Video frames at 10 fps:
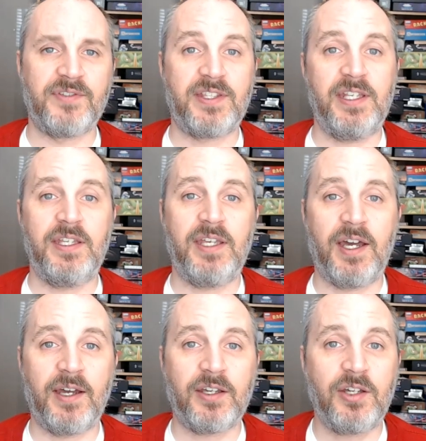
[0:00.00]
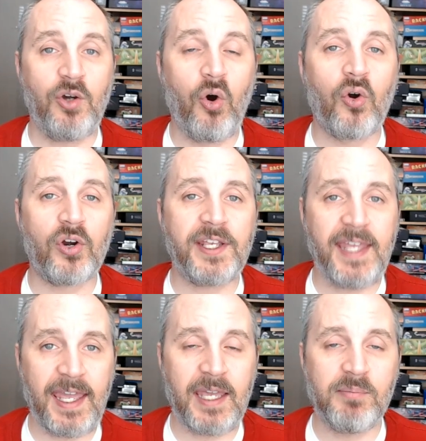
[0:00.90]
The core
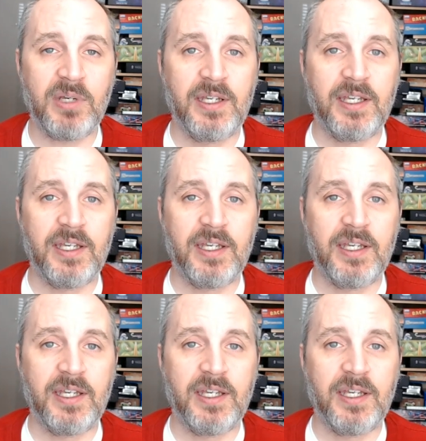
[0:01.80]
game